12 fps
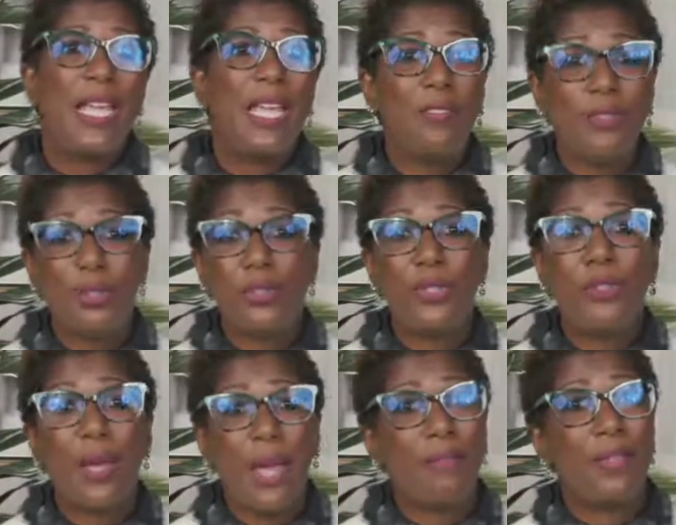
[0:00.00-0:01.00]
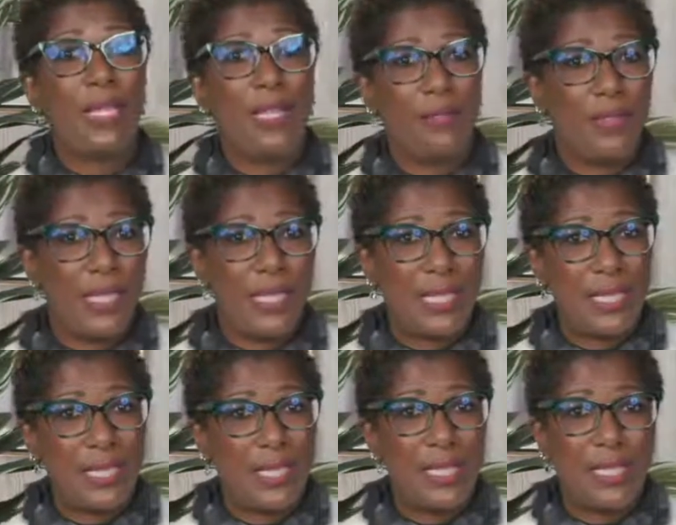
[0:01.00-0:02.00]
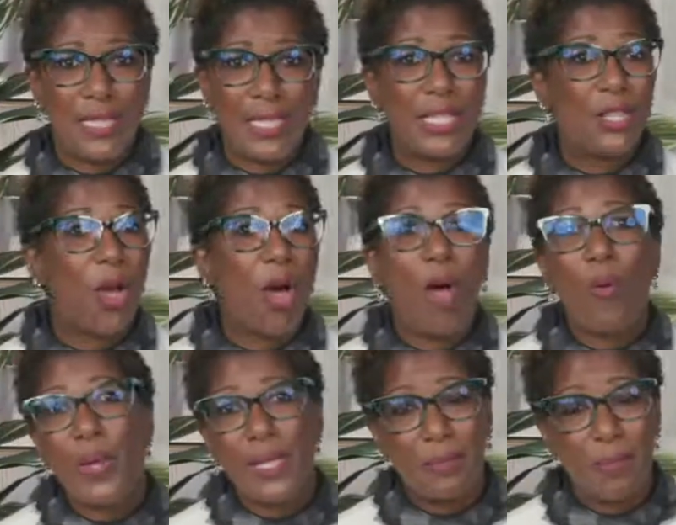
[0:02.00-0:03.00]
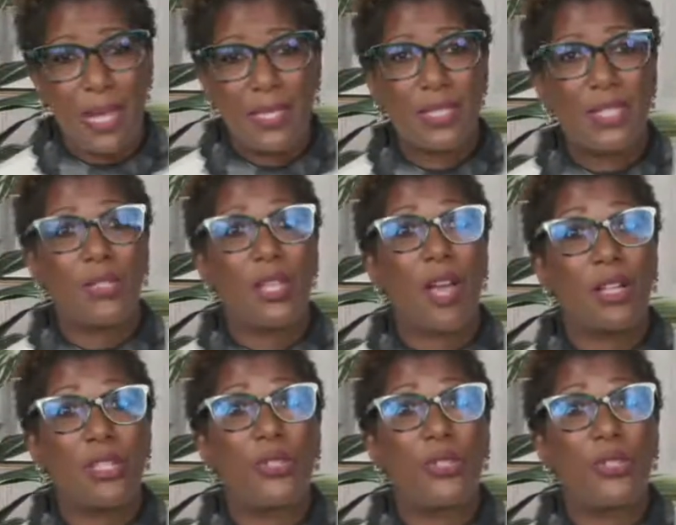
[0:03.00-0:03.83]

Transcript: If you do have any of these diseases, it's always best to talk to